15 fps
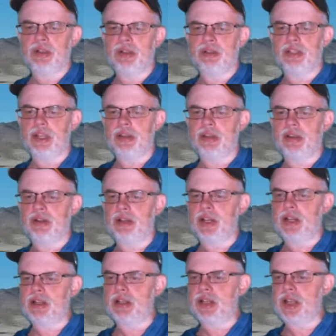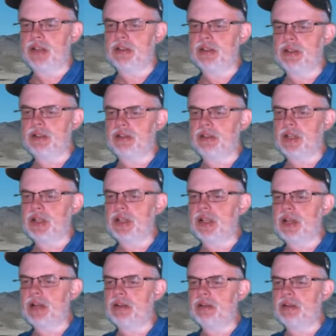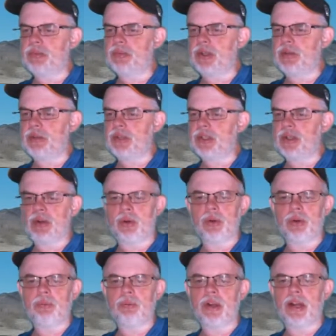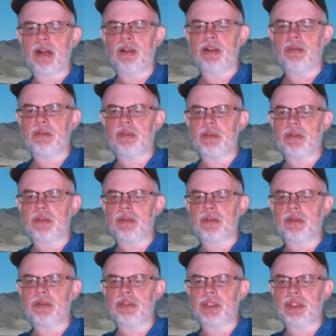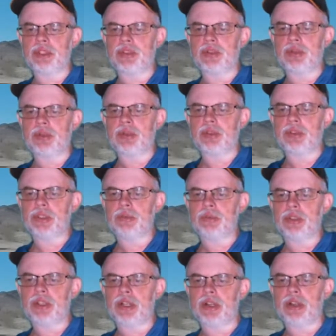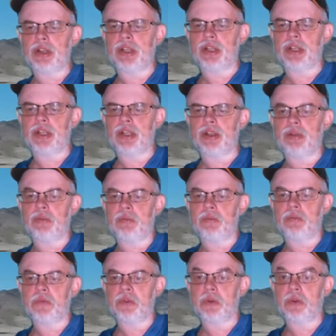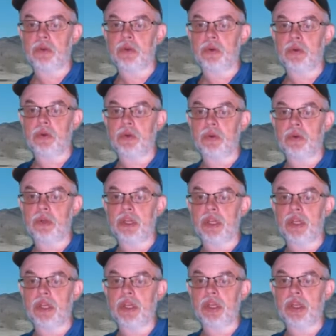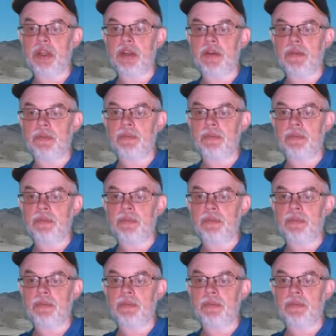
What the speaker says: In South Carolina, dance halls are not allowed to be within a quarter mile of a rural church or cemetery. Okay.